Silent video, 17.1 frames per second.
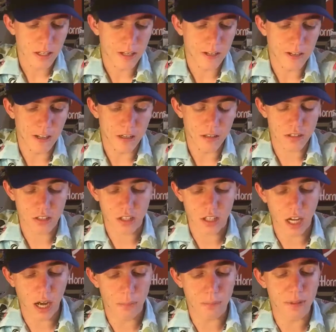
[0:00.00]
So
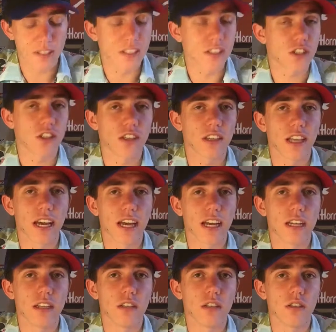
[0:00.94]
competition
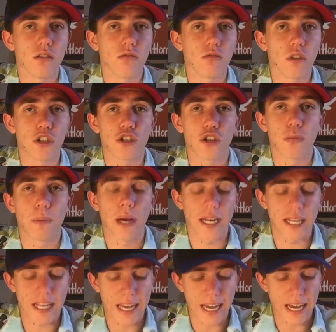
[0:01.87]
that Richard
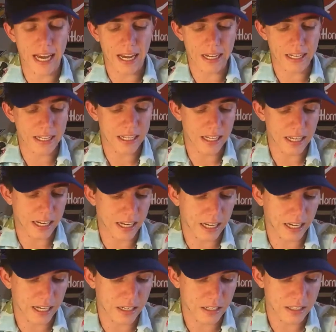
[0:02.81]
Petty had. He
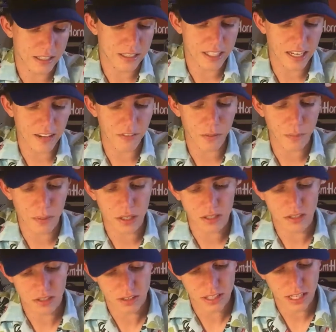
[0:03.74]
had David
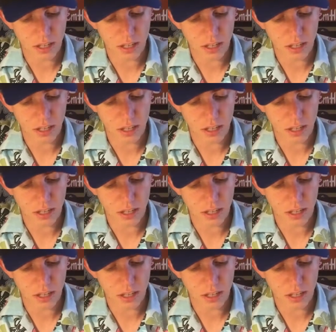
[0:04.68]
Pearson,